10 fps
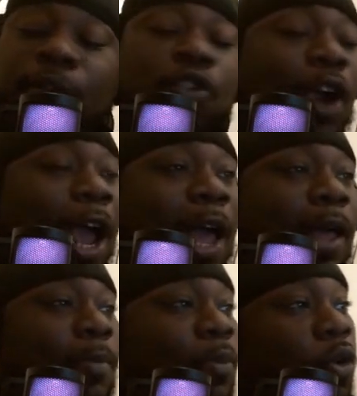
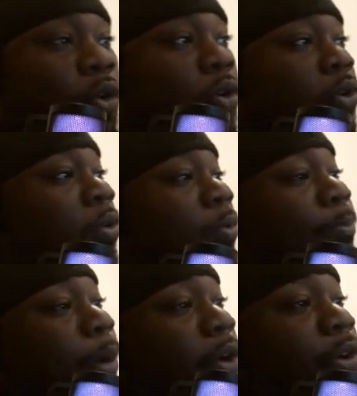crime or
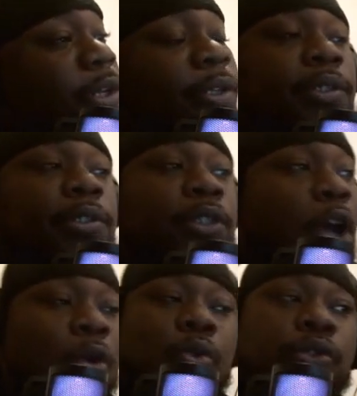burners,
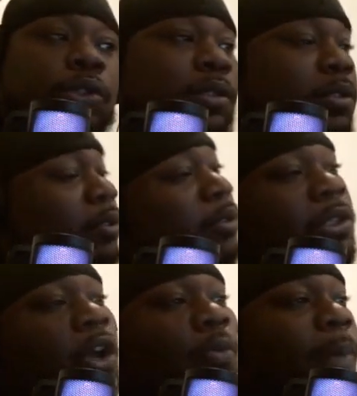toast.
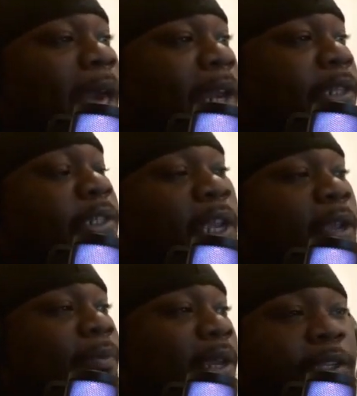Don't matter,
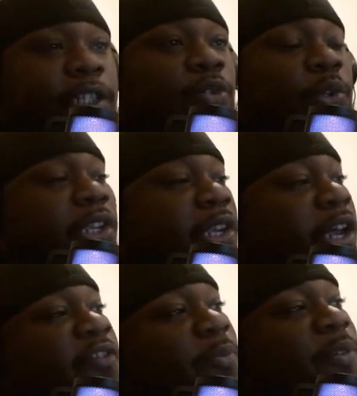champ. And this is what the
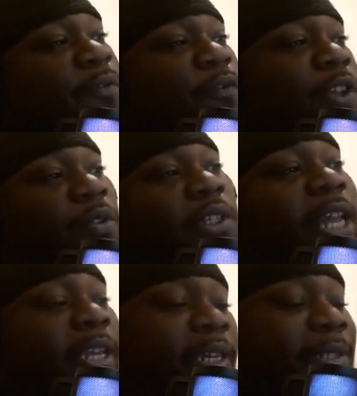government feels
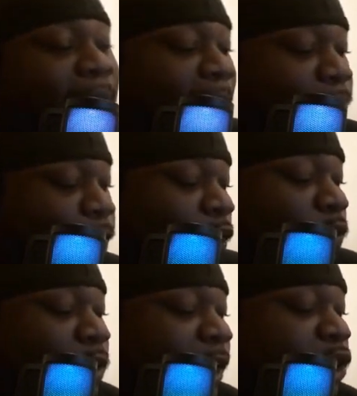like and the state
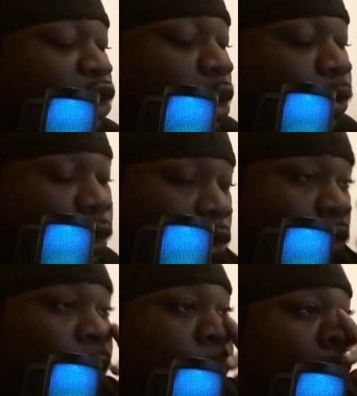feels like is going
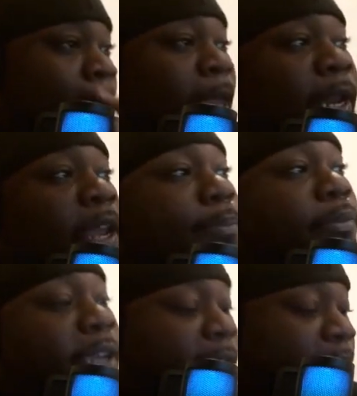on. And they're
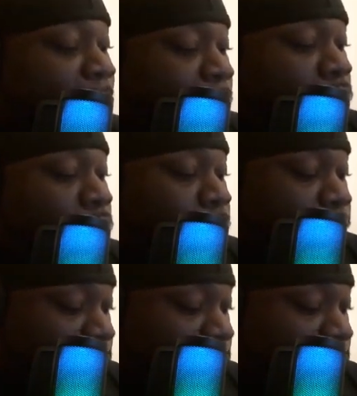bringing it into it,